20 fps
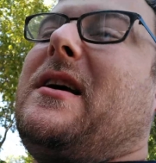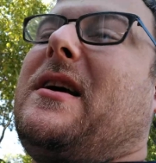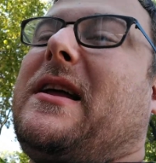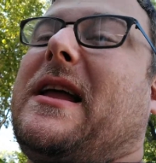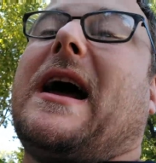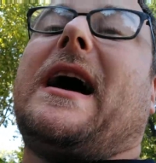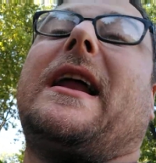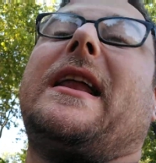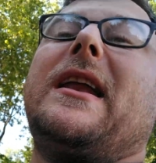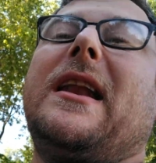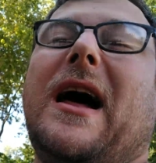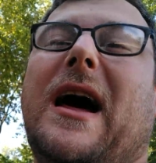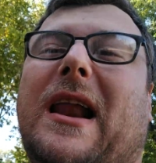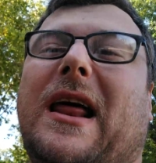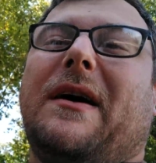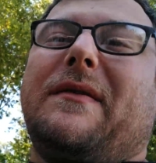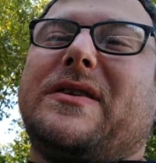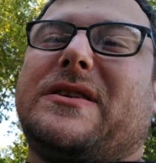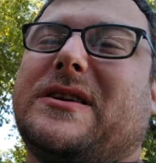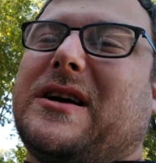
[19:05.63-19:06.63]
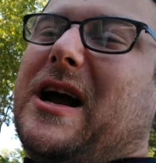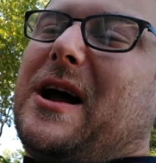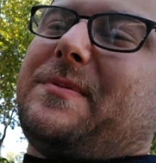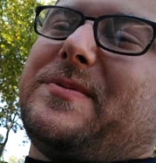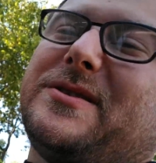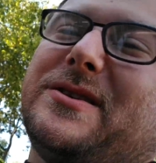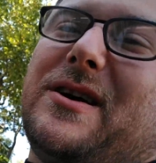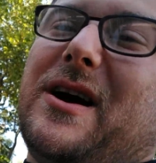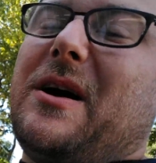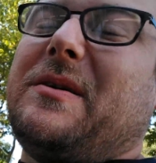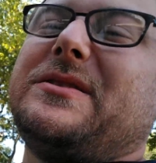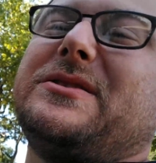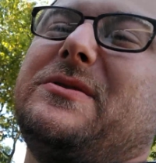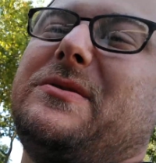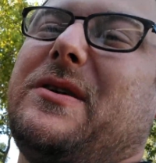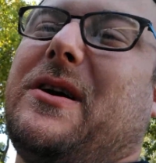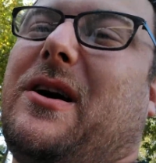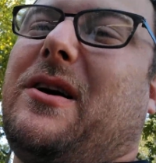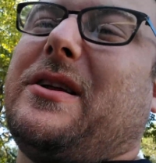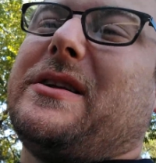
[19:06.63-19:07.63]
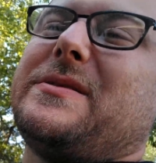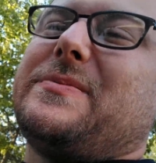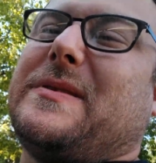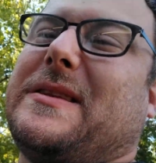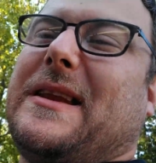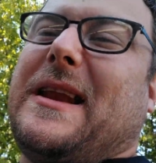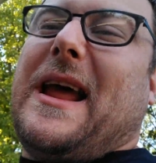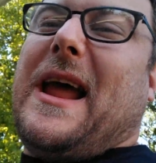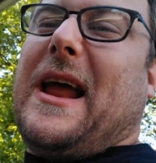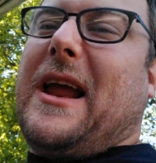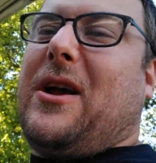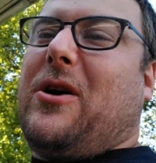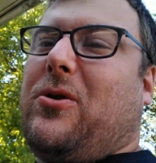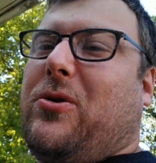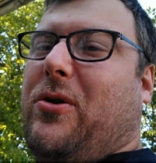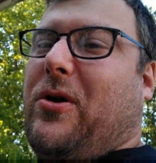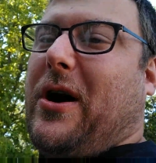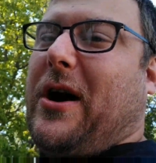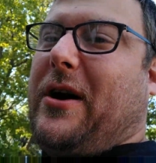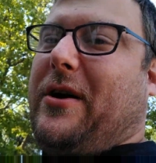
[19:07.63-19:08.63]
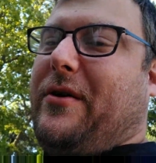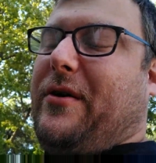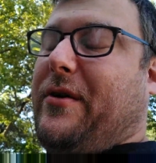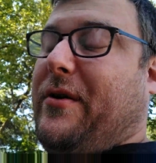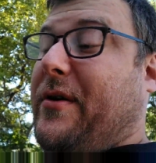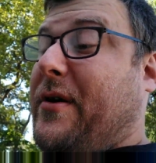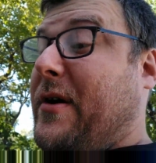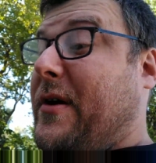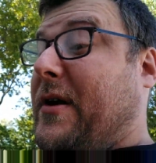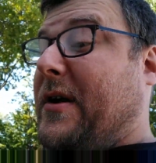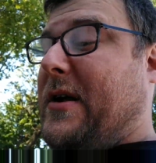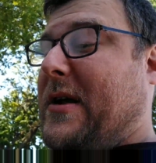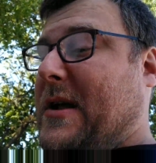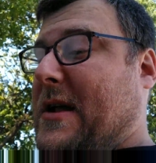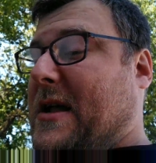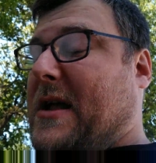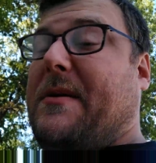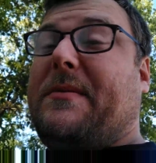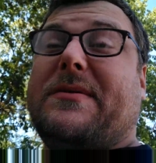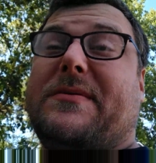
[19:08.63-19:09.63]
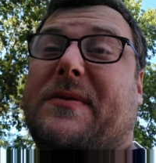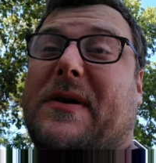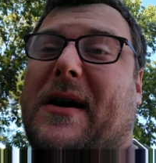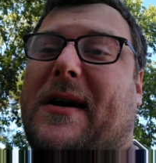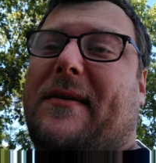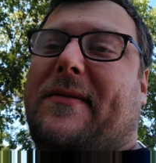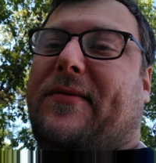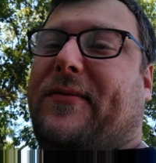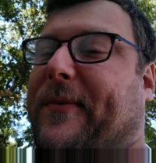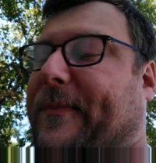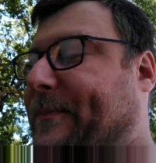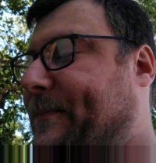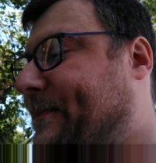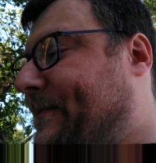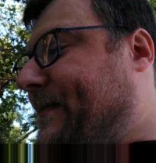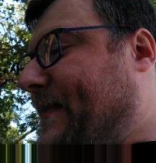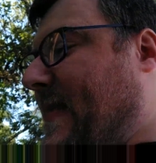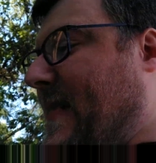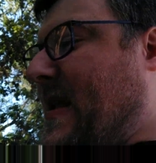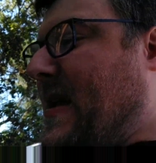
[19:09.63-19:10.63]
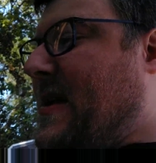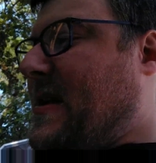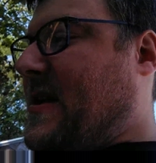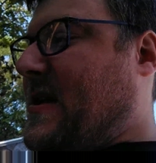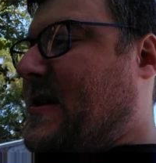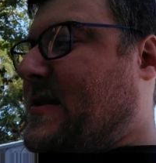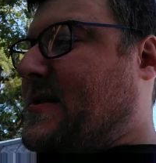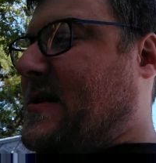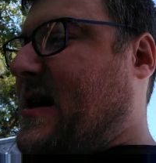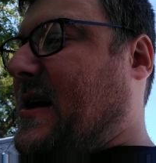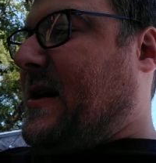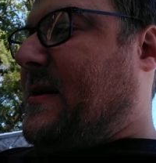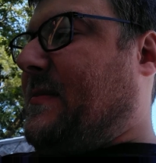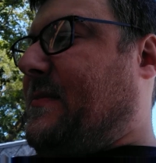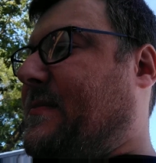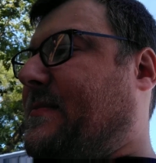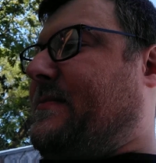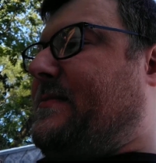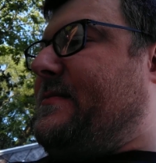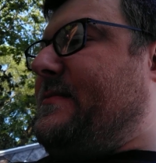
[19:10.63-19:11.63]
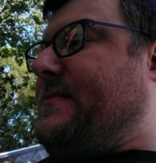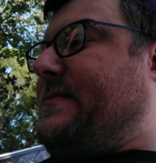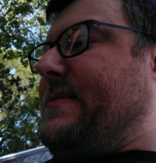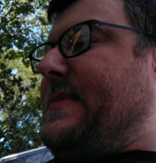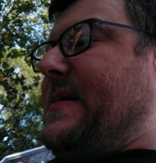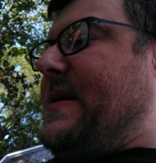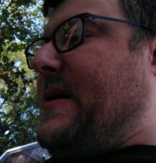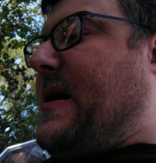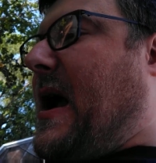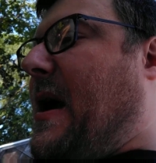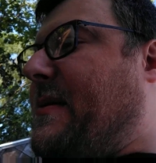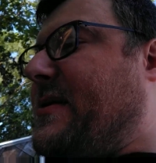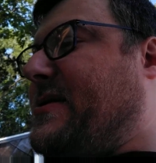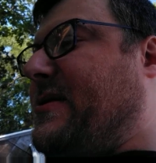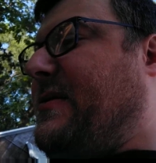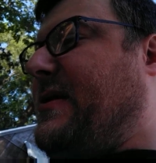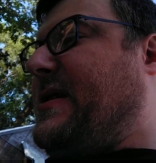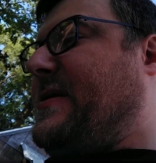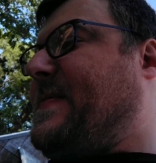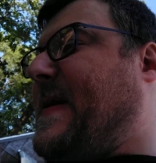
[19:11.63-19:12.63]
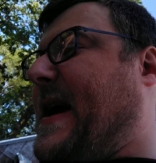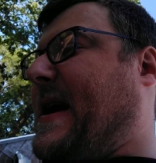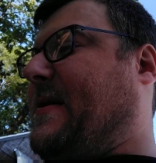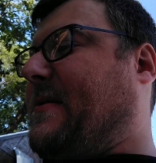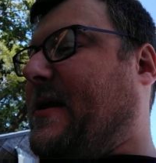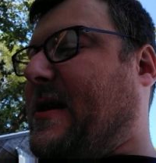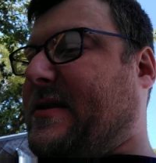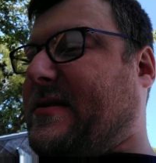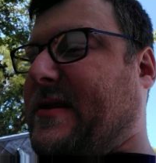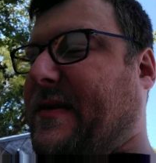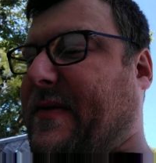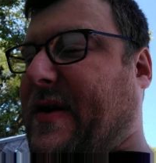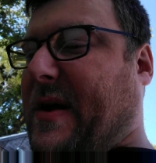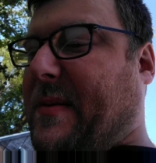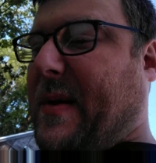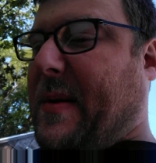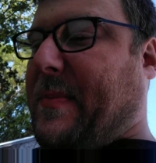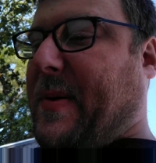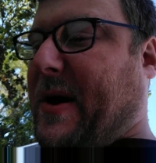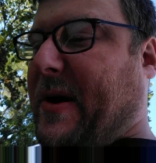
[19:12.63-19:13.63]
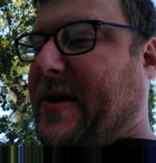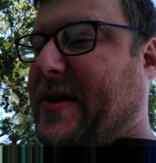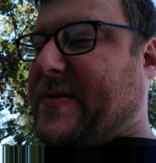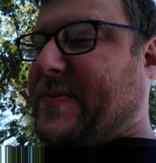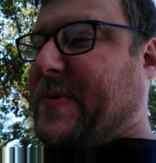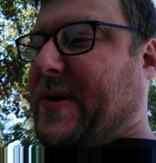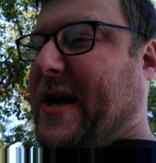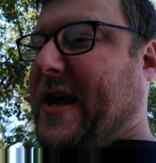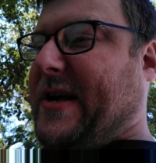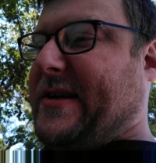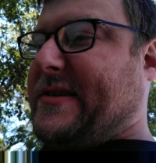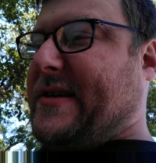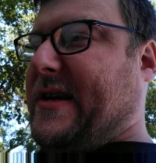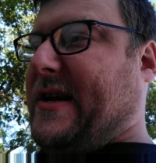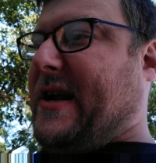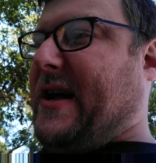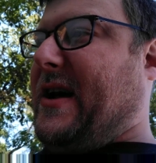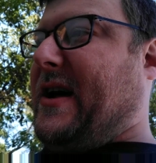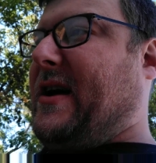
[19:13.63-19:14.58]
yeah, I did not have a chop saw. I was doing all this with an angle grinder. It was rough because I was doing this back when I was living at my parents' place, and